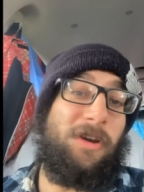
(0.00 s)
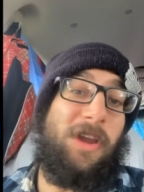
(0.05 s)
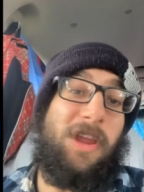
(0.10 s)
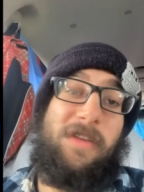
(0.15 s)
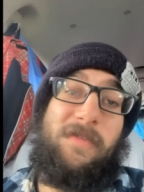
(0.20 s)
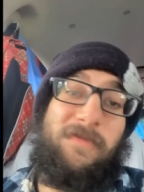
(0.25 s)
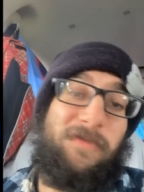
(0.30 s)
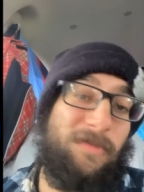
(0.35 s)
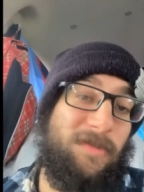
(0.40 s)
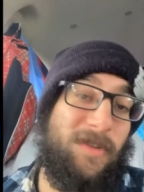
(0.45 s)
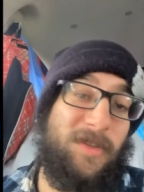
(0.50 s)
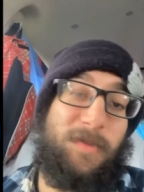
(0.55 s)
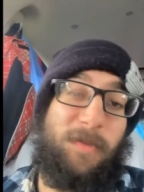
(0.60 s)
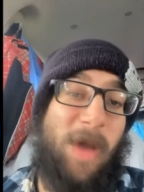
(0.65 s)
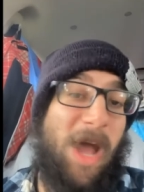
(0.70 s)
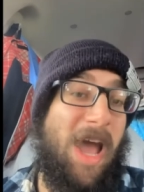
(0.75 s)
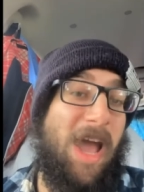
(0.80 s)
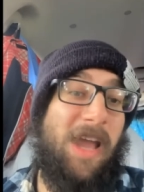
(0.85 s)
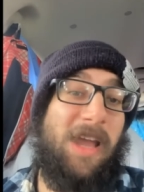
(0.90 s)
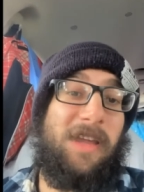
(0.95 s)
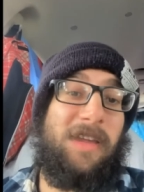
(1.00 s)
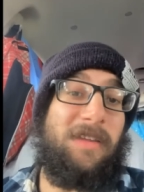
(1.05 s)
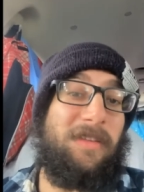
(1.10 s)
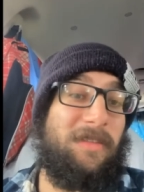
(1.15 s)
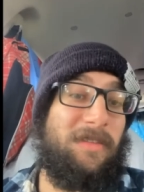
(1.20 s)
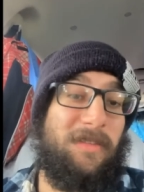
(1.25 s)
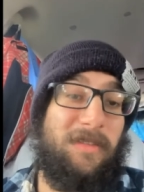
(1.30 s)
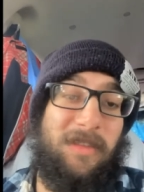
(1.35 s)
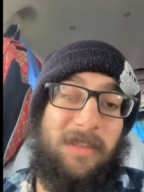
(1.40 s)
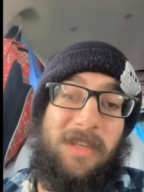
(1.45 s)
influenced by
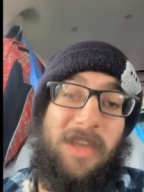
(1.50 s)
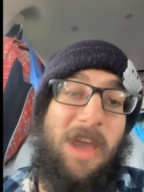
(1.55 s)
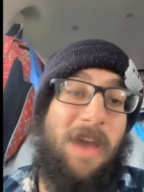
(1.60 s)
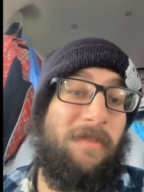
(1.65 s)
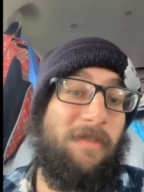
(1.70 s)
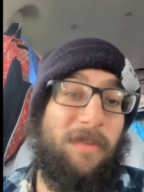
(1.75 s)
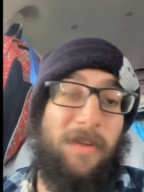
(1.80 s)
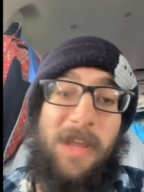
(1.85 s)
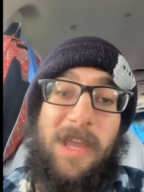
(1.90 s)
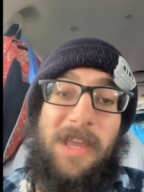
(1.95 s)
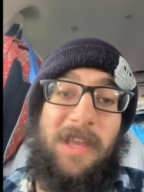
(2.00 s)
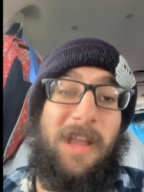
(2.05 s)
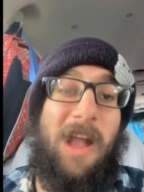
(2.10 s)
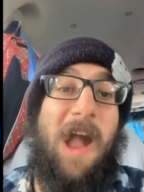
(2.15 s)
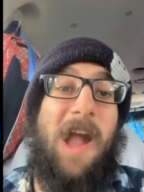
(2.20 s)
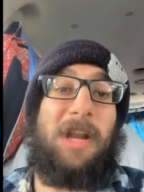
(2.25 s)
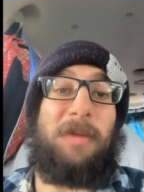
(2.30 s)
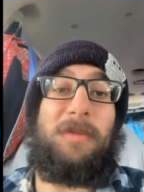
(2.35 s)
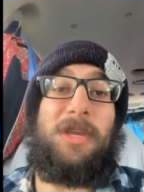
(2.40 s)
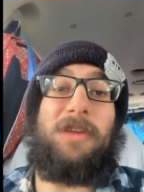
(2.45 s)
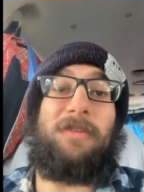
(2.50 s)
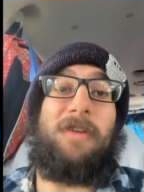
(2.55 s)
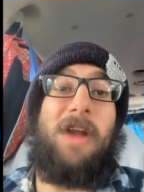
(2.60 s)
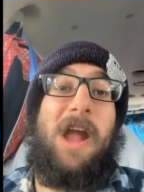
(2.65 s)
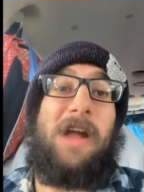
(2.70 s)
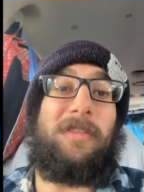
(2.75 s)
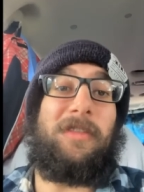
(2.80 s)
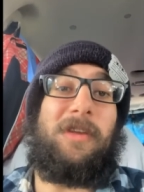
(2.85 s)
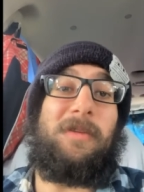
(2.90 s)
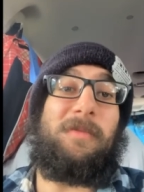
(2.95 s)
the everyday economy
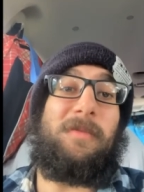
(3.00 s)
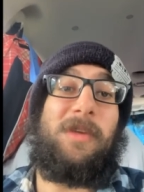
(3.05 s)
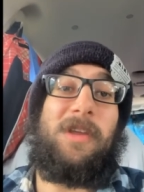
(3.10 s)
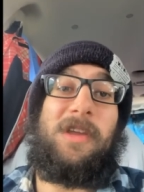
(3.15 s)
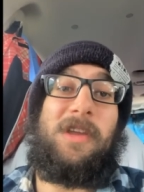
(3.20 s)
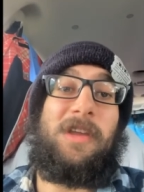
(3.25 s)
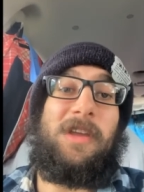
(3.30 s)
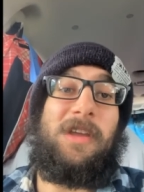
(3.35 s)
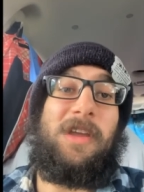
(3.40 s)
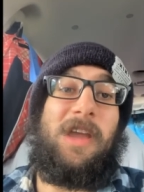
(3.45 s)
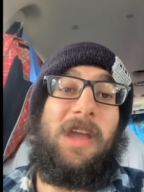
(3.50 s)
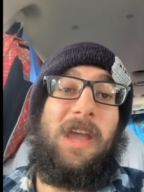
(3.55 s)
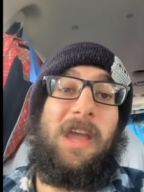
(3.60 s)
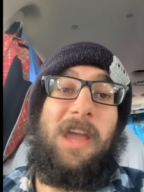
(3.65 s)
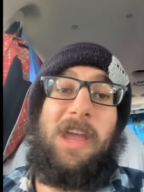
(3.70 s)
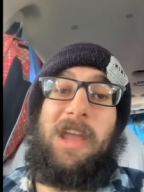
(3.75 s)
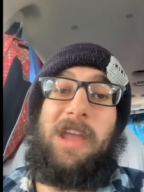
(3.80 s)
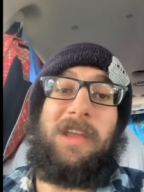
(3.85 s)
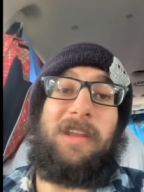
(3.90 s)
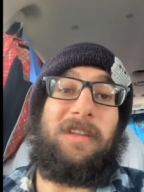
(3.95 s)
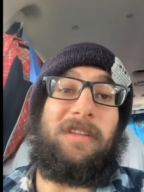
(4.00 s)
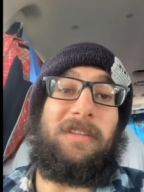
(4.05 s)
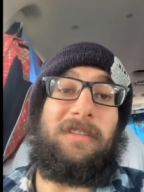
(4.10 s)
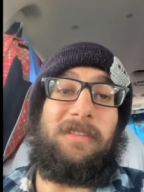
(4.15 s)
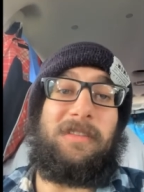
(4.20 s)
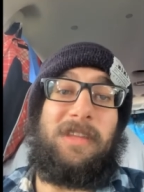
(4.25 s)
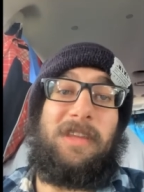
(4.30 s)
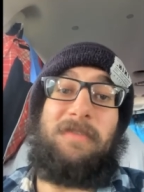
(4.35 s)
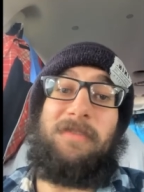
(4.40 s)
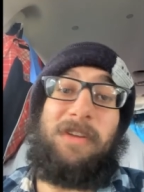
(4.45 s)
around them. And
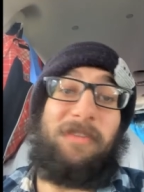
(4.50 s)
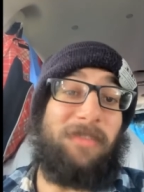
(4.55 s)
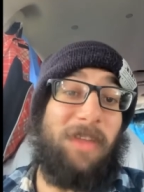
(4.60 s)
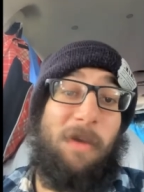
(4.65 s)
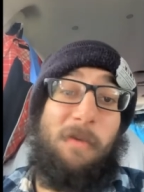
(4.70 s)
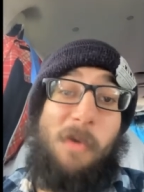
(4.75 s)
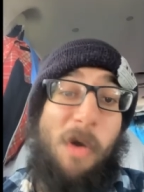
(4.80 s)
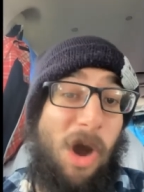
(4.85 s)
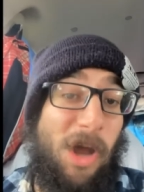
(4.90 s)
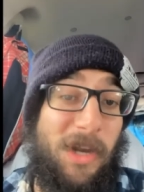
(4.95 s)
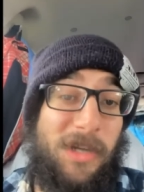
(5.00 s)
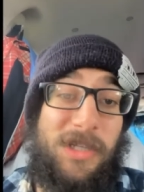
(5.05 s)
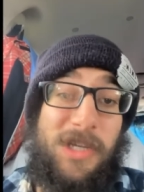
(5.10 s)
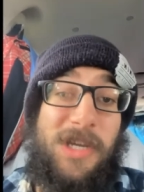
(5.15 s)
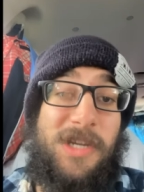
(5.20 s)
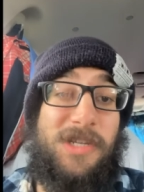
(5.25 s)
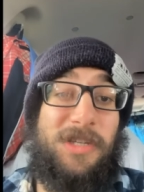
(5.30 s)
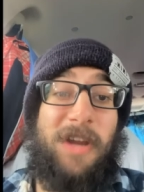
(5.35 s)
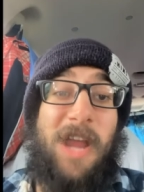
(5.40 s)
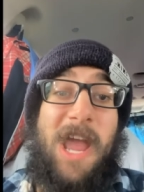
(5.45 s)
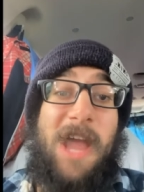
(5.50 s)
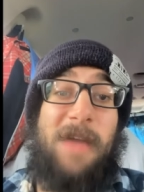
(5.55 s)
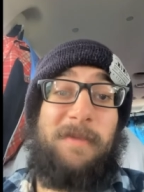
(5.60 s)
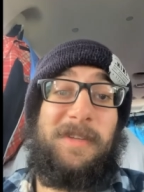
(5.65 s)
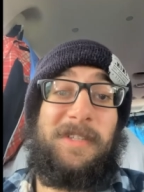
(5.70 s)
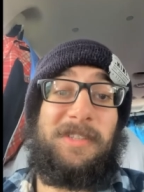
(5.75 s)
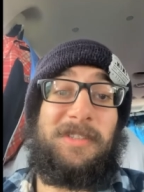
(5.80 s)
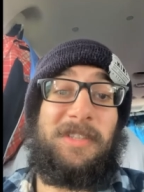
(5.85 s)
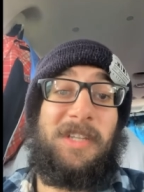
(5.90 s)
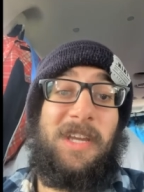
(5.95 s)
even if they want to change their
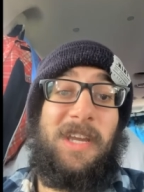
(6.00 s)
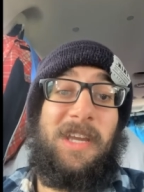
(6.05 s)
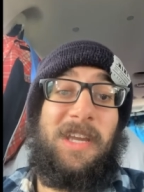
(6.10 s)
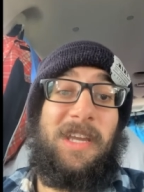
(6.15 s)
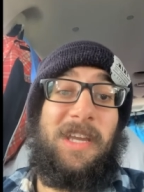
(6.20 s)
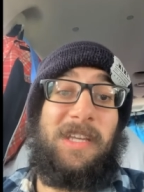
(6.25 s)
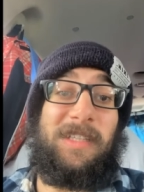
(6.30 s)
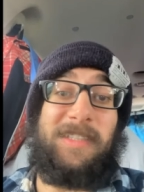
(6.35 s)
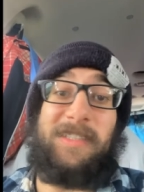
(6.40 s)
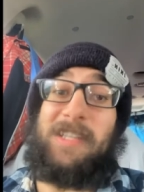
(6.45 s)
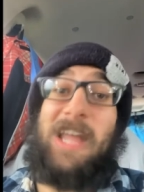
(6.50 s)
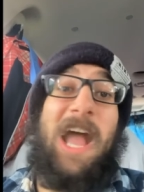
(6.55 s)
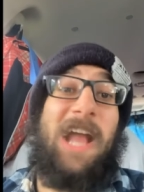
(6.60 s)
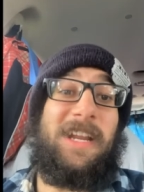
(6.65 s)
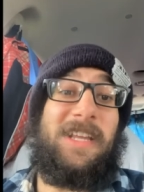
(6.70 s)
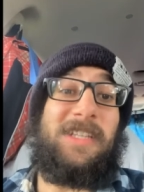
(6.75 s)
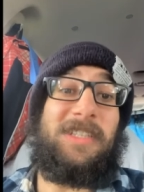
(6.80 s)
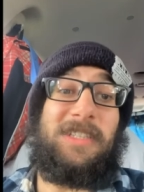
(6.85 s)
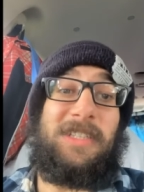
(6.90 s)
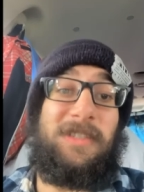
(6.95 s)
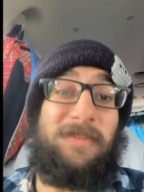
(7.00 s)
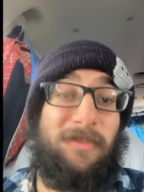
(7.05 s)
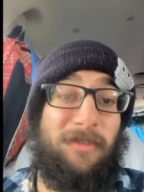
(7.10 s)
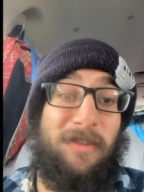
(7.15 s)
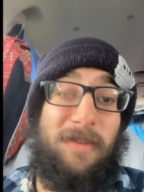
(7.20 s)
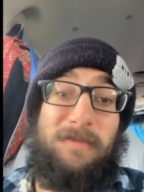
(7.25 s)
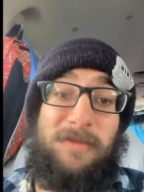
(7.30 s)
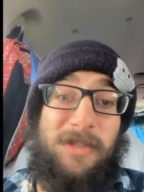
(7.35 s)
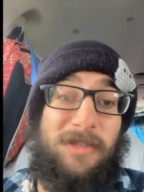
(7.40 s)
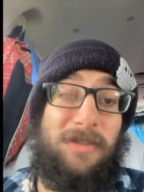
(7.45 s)
habits, it's not easy for
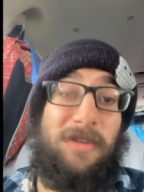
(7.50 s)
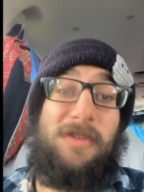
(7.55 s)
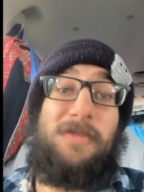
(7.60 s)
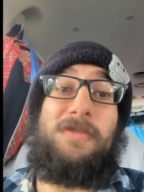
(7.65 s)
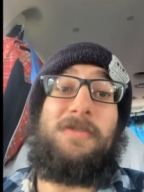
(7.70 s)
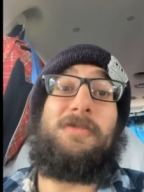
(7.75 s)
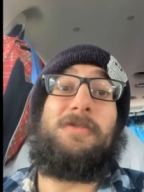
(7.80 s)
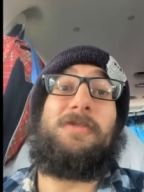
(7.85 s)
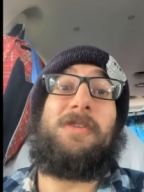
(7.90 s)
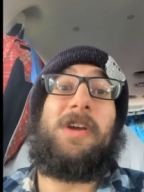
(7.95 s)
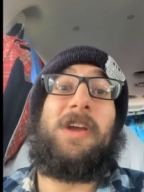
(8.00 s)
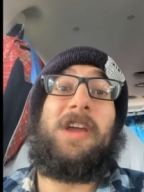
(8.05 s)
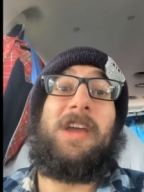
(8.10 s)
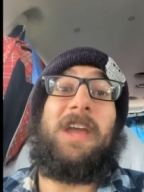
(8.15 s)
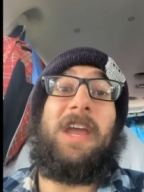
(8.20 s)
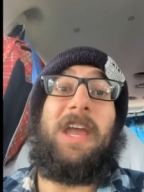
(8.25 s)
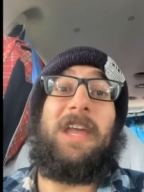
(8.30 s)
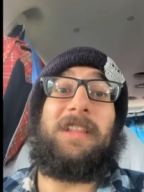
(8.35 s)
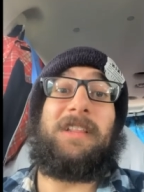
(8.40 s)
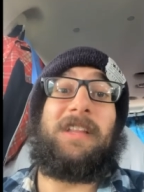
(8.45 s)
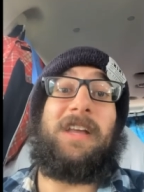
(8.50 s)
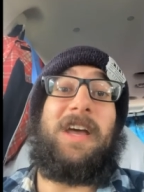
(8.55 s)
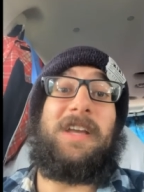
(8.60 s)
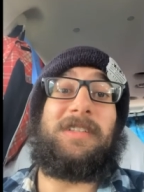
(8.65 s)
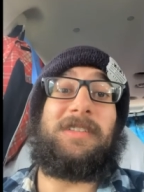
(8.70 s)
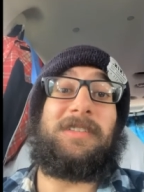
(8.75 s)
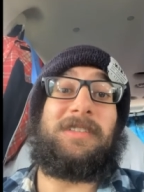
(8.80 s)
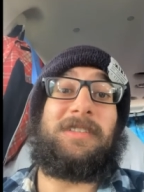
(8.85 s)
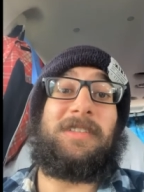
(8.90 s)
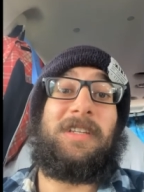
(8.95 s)
them to do
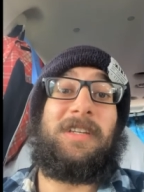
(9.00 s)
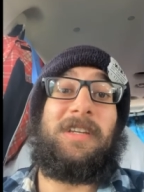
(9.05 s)
unless